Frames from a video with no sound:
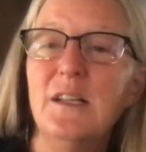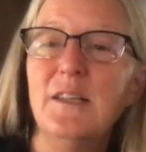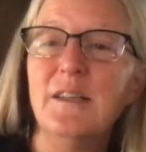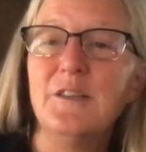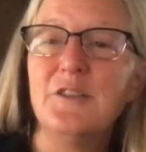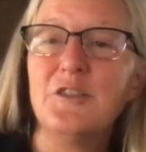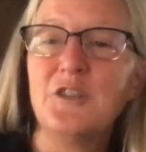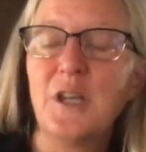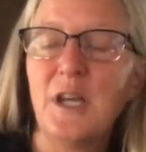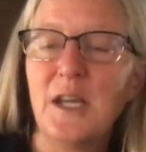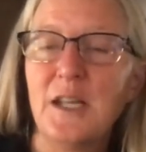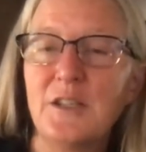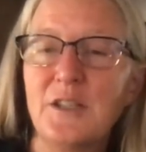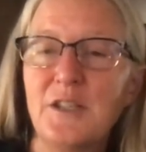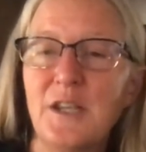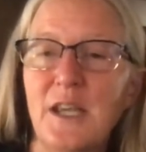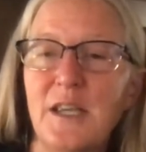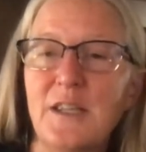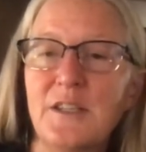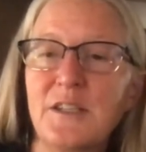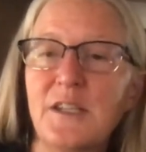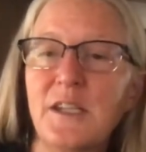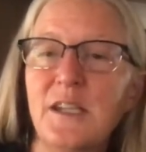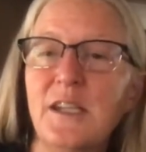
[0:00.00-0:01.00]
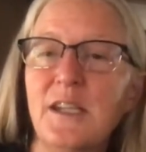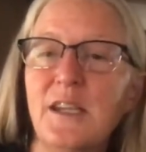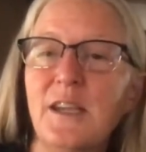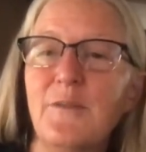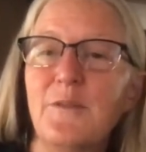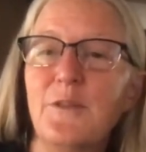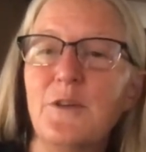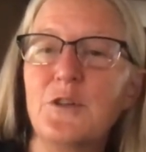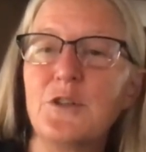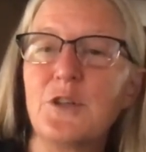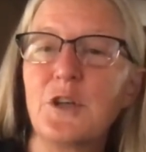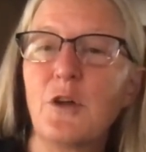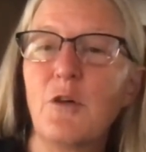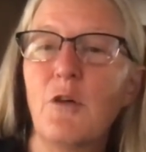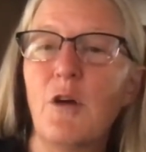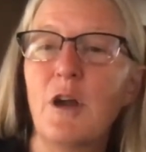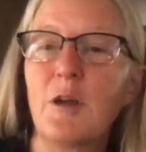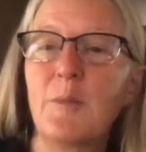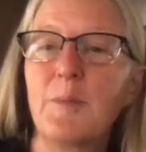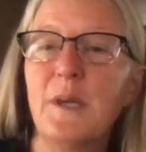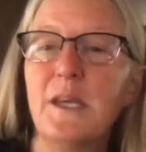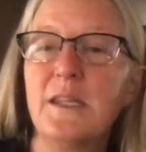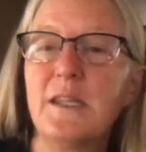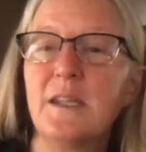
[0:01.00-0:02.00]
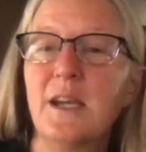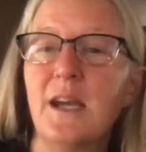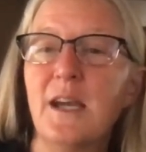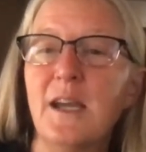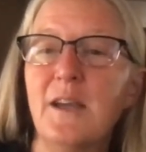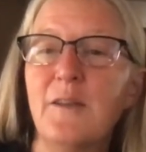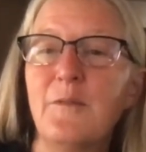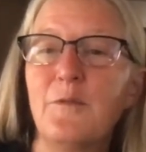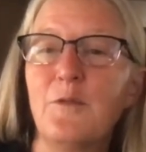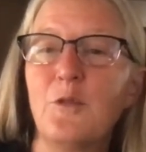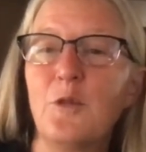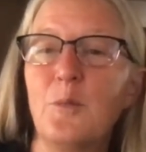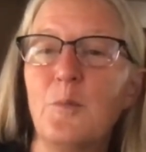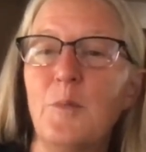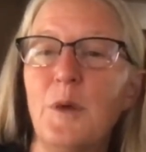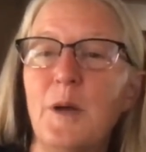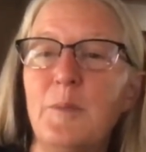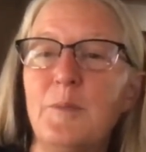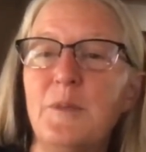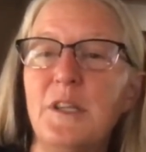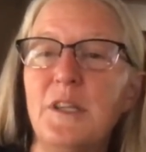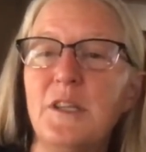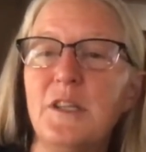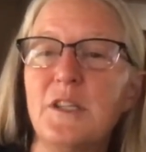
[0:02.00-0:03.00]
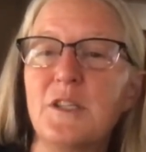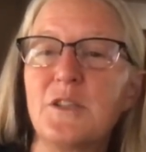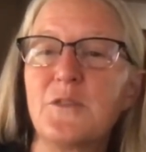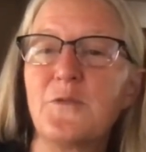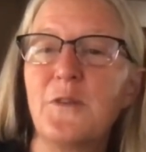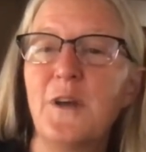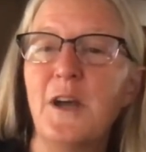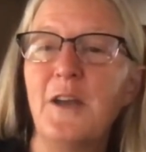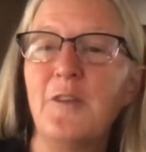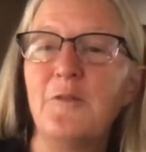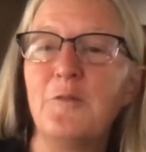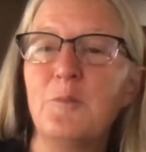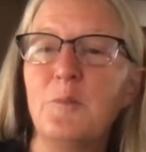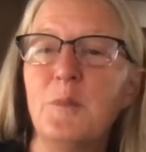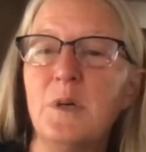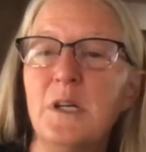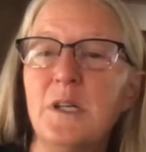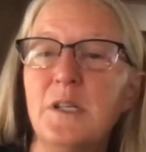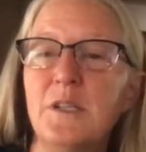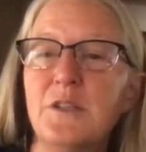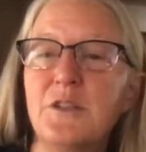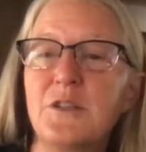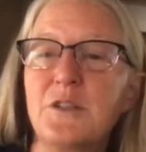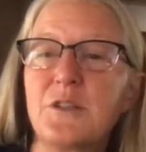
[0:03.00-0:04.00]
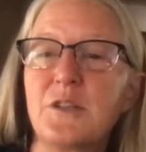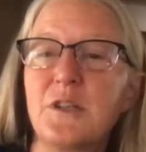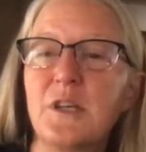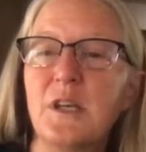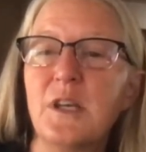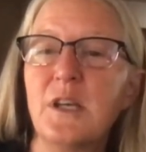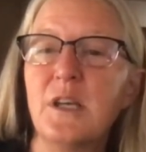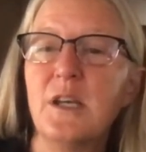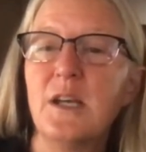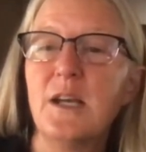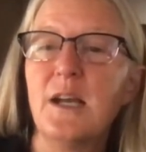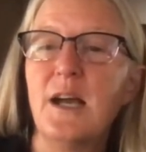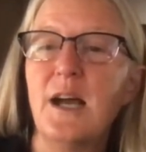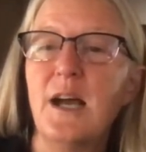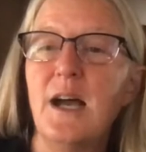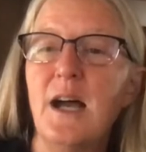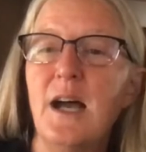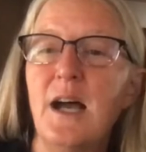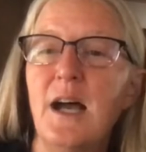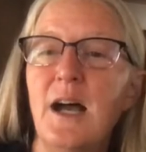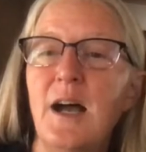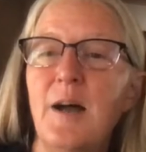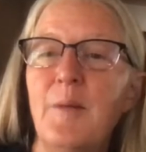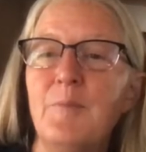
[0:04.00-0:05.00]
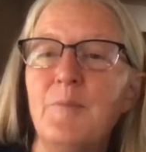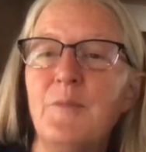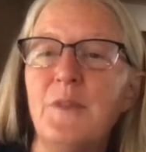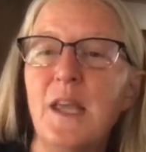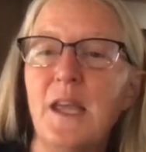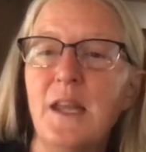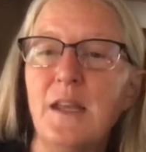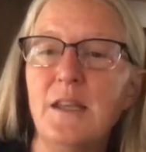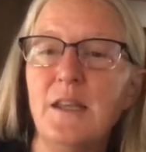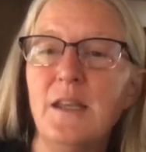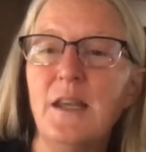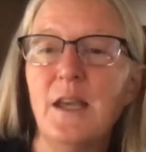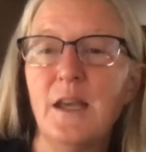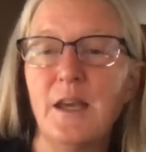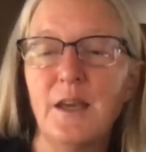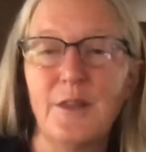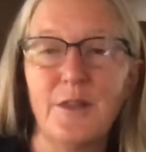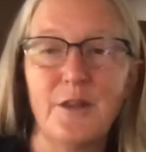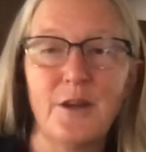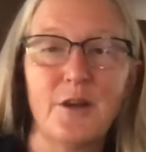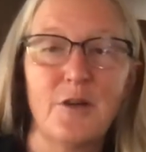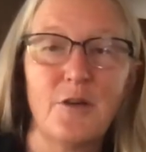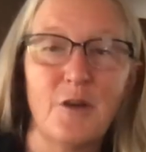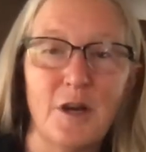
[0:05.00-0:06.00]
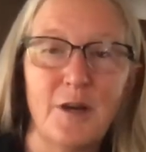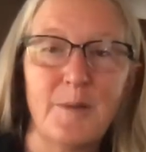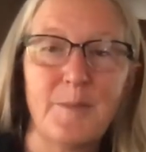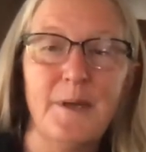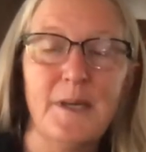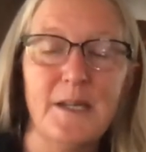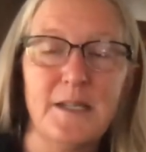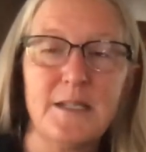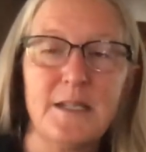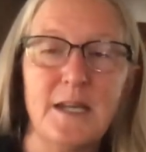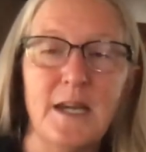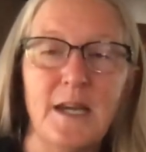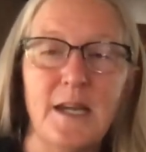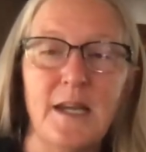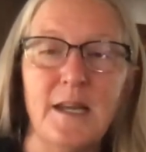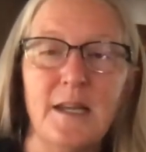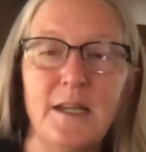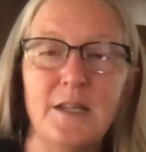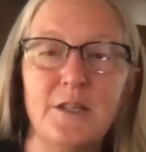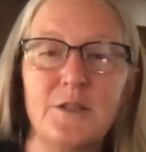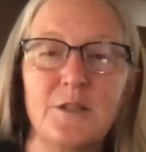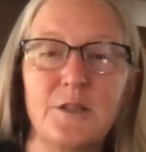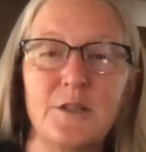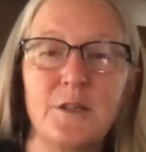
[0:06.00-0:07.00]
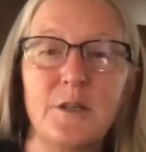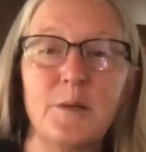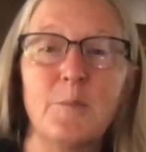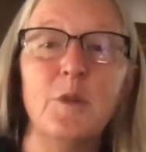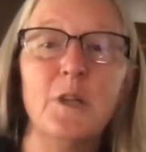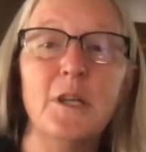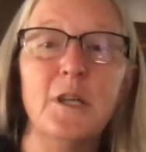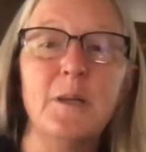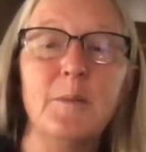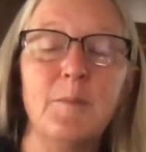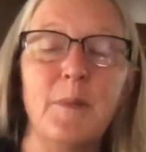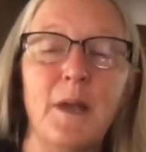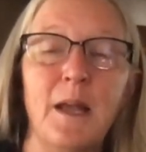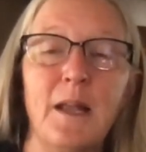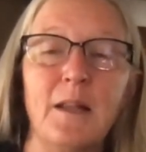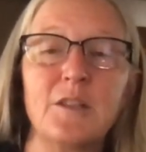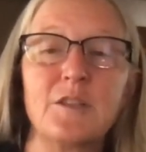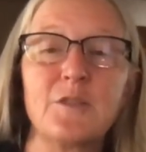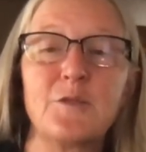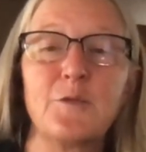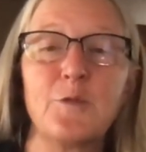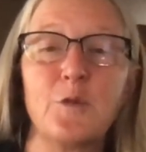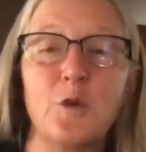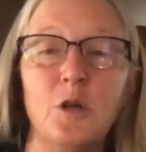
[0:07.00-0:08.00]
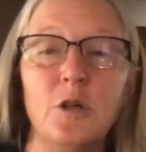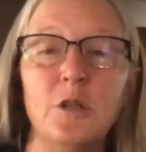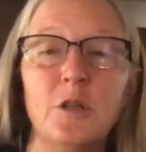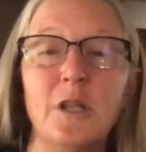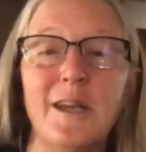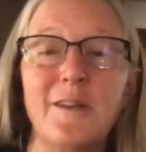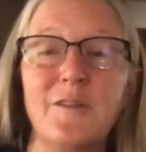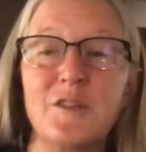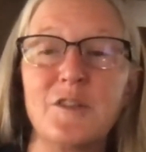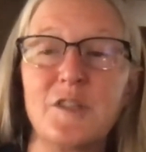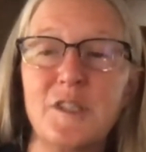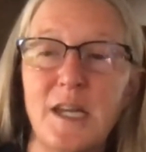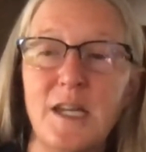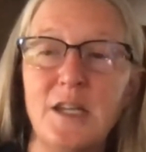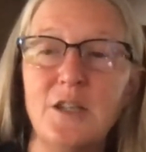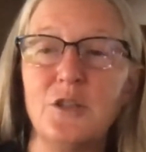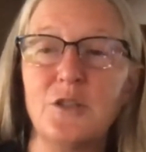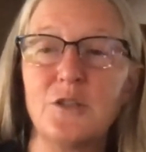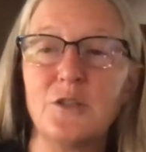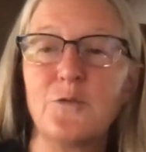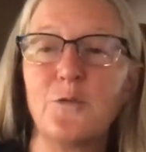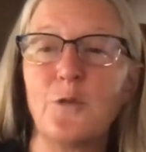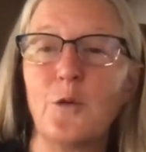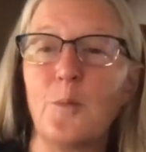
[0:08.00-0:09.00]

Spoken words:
And Chad's asking if there's a CrockPet Diet for a puppy that's 5 months. And yeah, the CrockPet Diet is complete and balanced for all life stages.